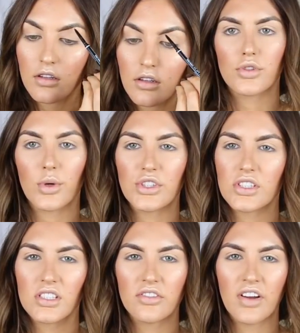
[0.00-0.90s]
So I
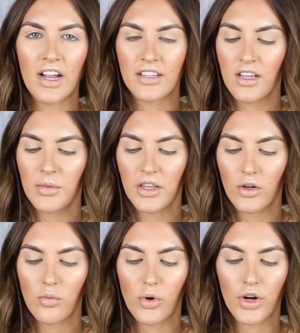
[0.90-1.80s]
just define them a
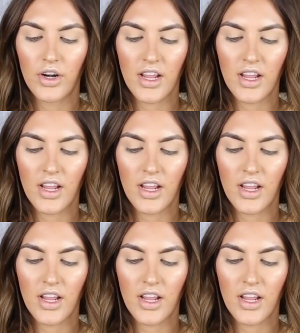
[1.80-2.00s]
little more,